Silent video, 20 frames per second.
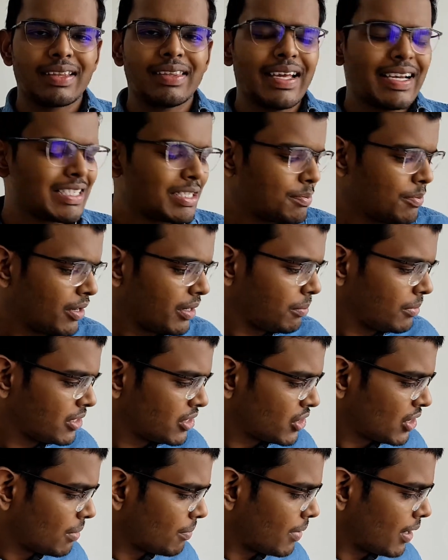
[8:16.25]
that's pretty
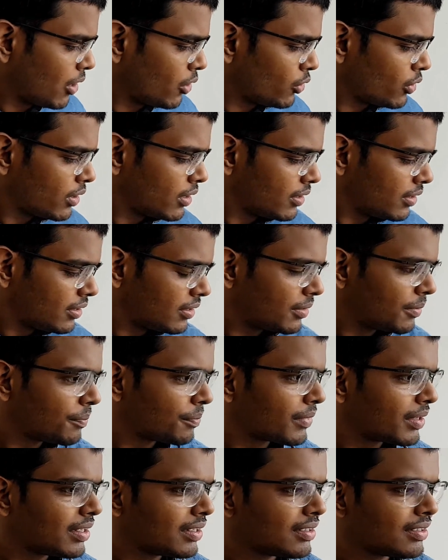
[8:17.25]
much
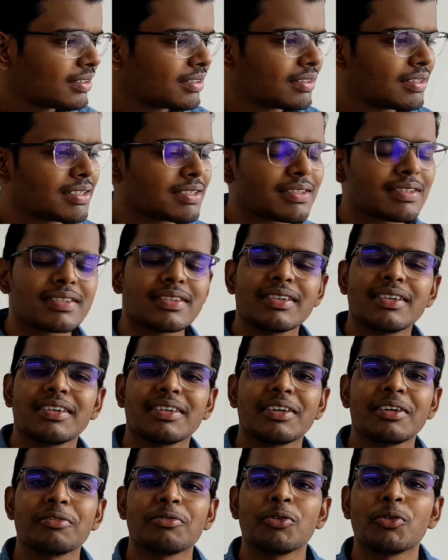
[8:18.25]
about this
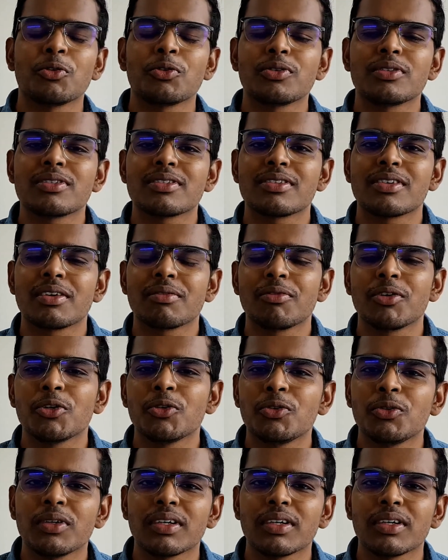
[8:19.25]
earphones review,